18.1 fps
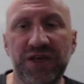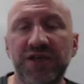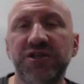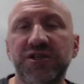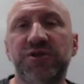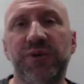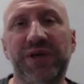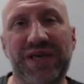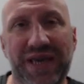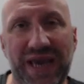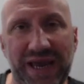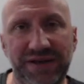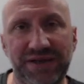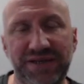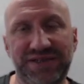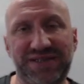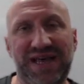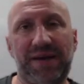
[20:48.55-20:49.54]
So again,
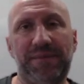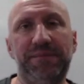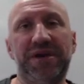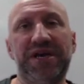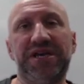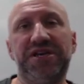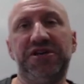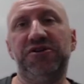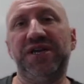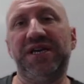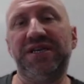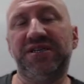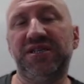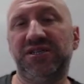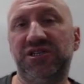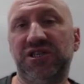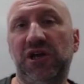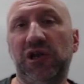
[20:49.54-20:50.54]
does that mean you need
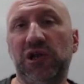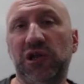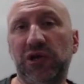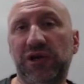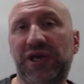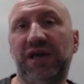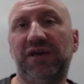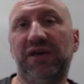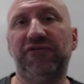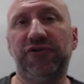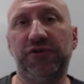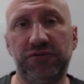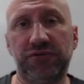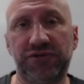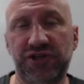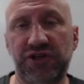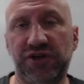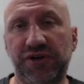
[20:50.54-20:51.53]
to start looking for an
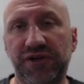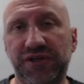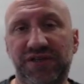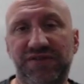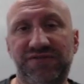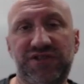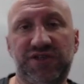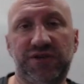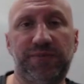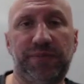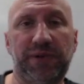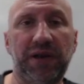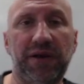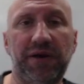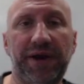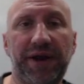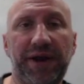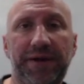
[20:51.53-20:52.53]
alternative
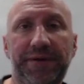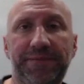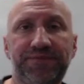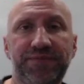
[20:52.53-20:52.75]
supplier?